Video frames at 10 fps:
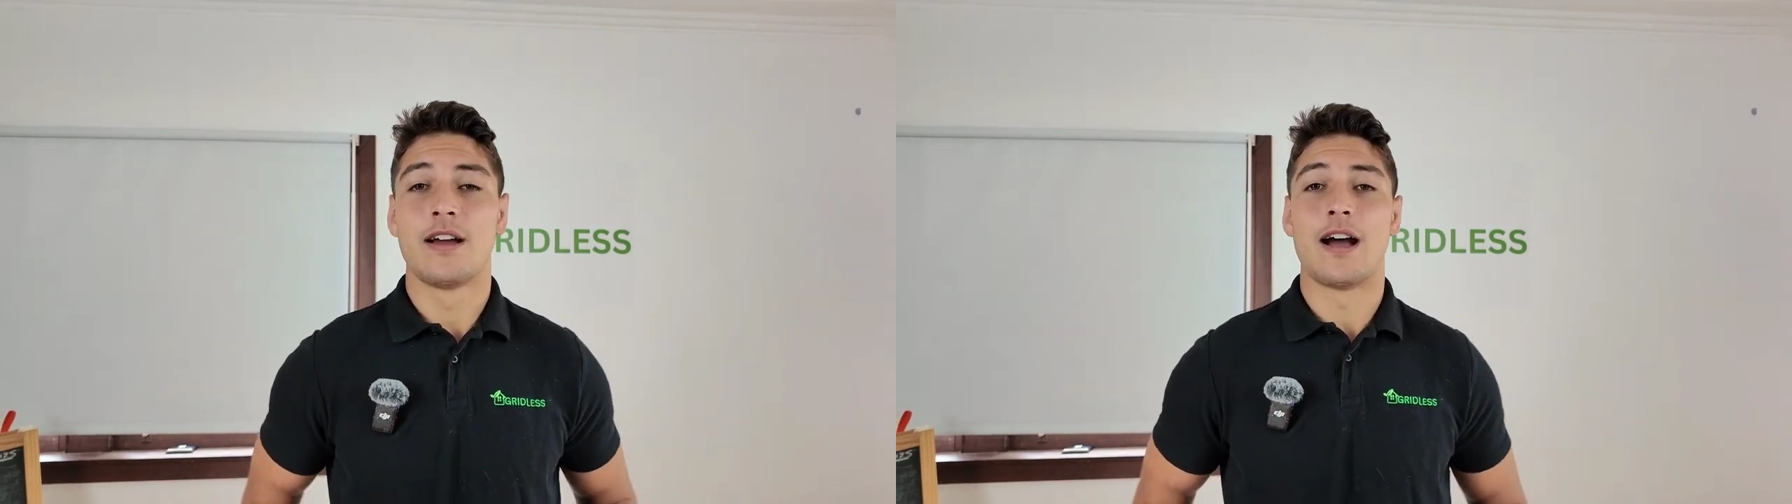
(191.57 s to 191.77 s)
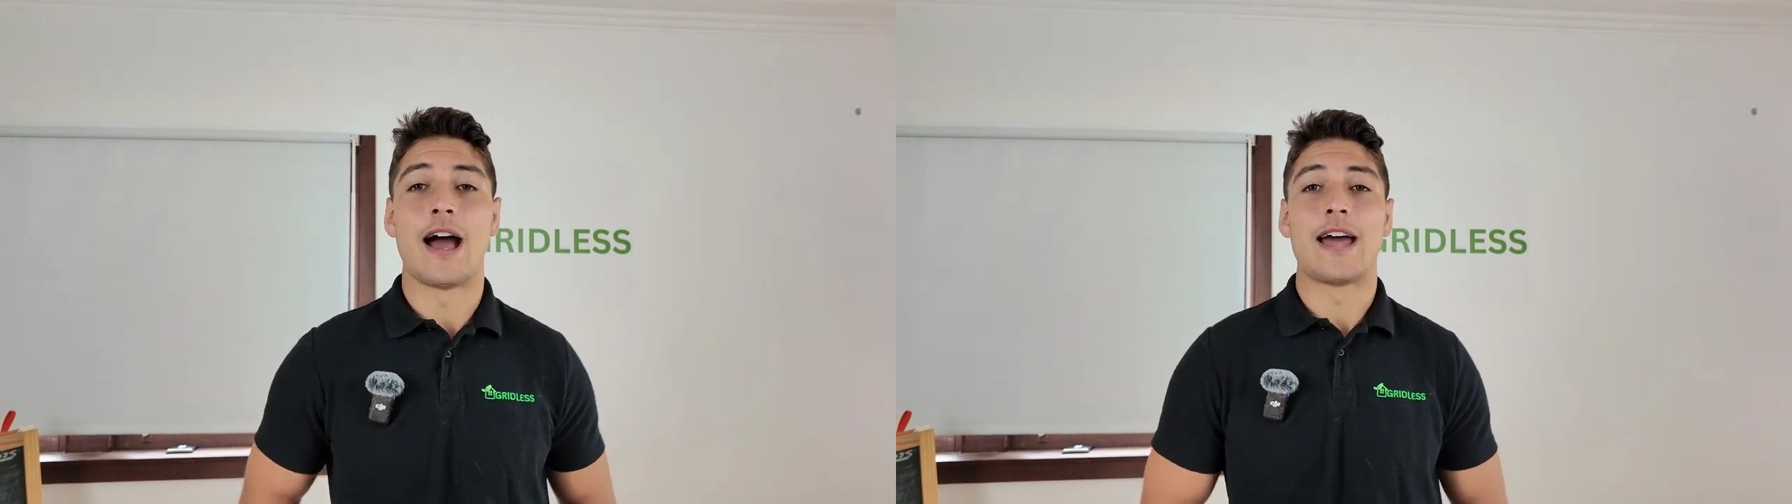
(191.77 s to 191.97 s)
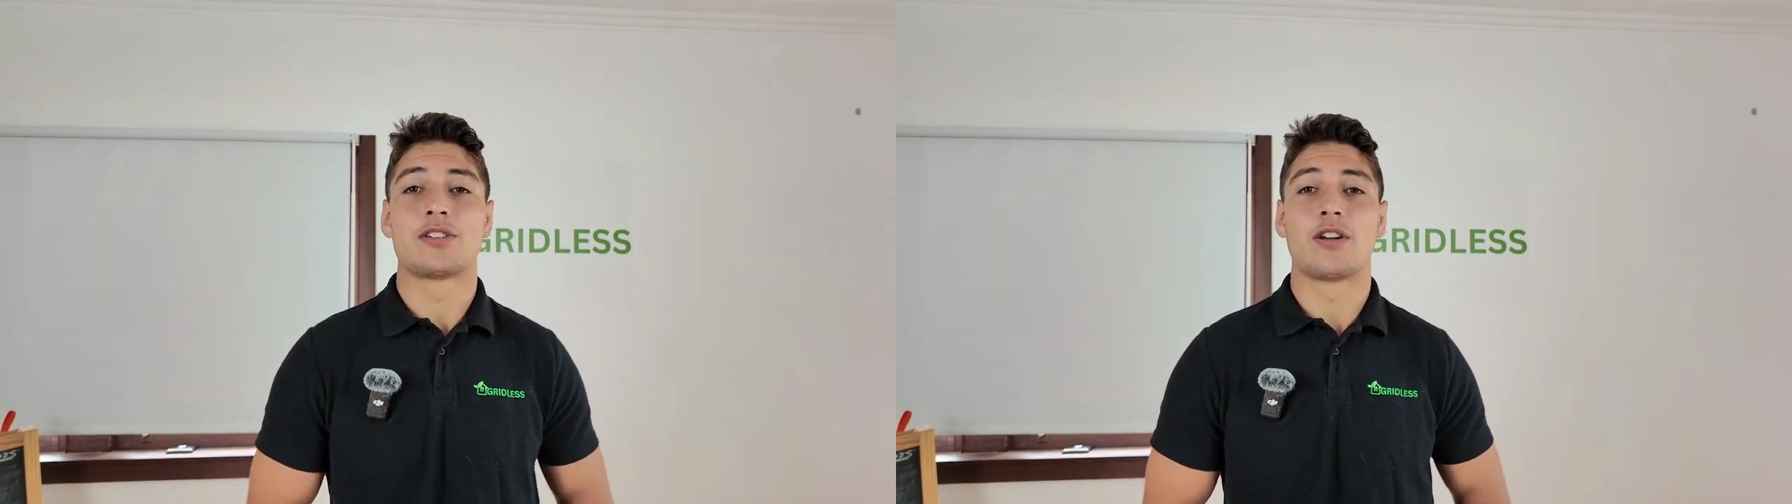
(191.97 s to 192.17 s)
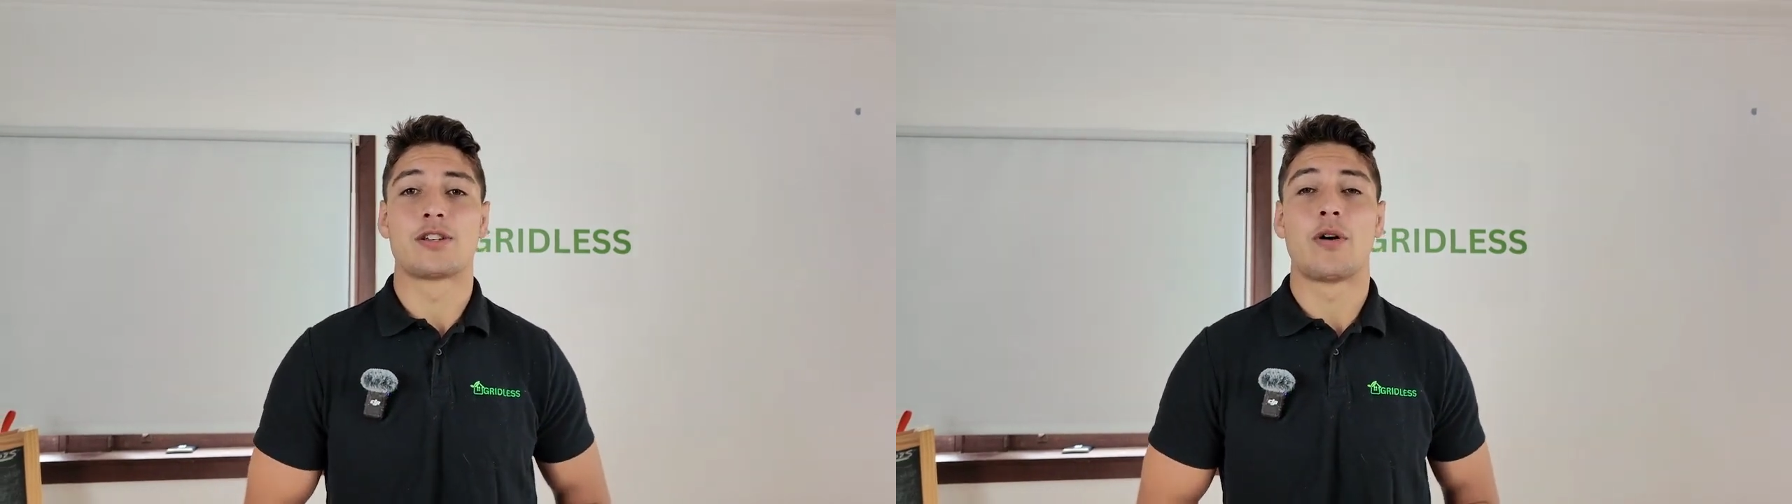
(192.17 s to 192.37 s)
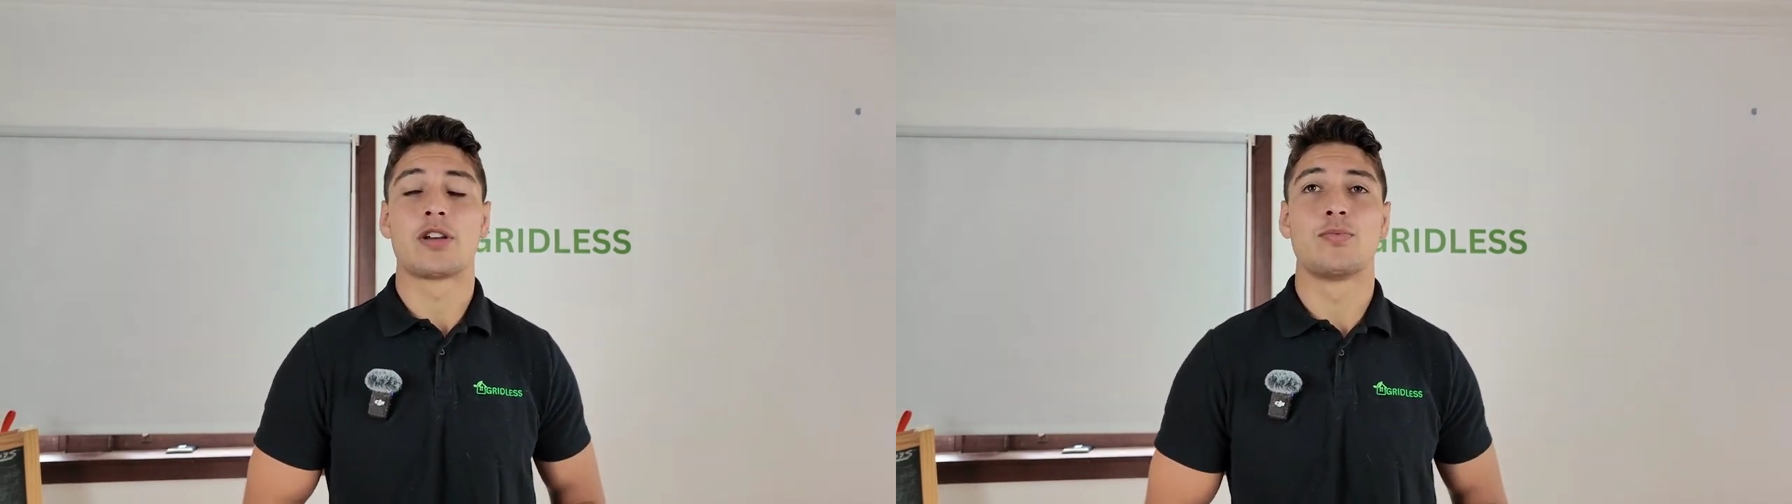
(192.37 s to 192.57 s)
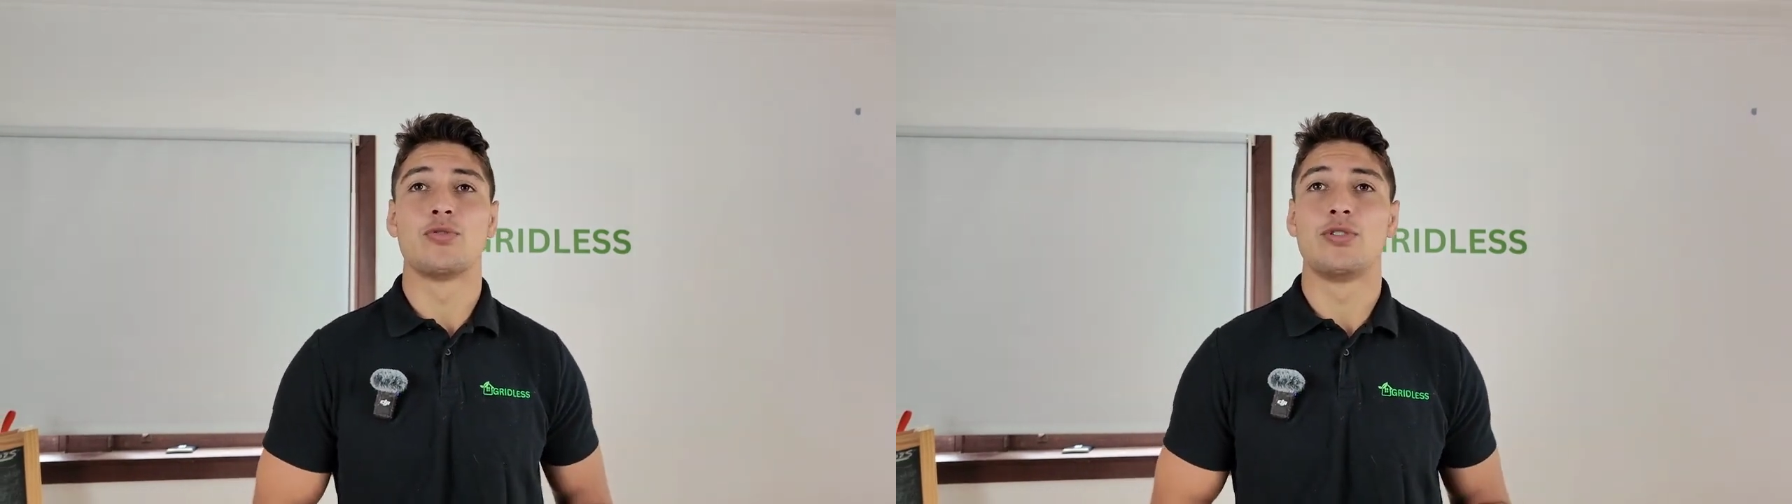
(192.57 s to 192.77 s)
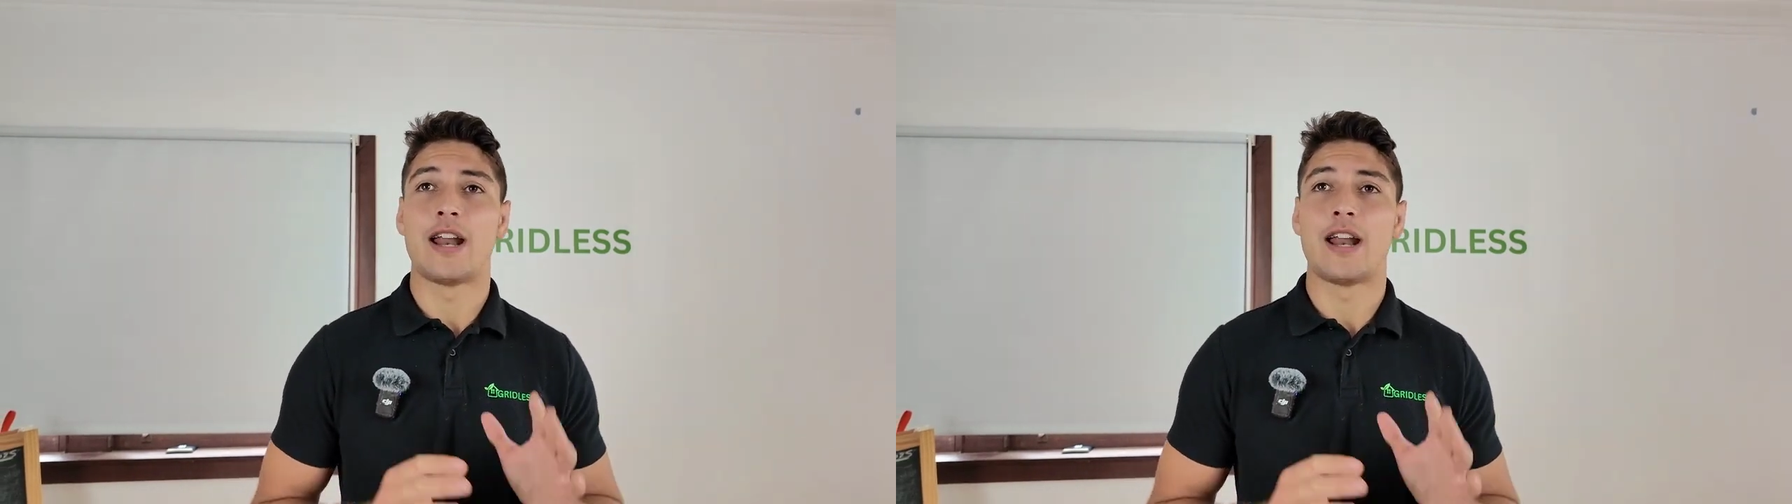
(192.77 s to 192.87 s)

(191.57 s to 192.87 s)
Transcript: uh, as hot as possible,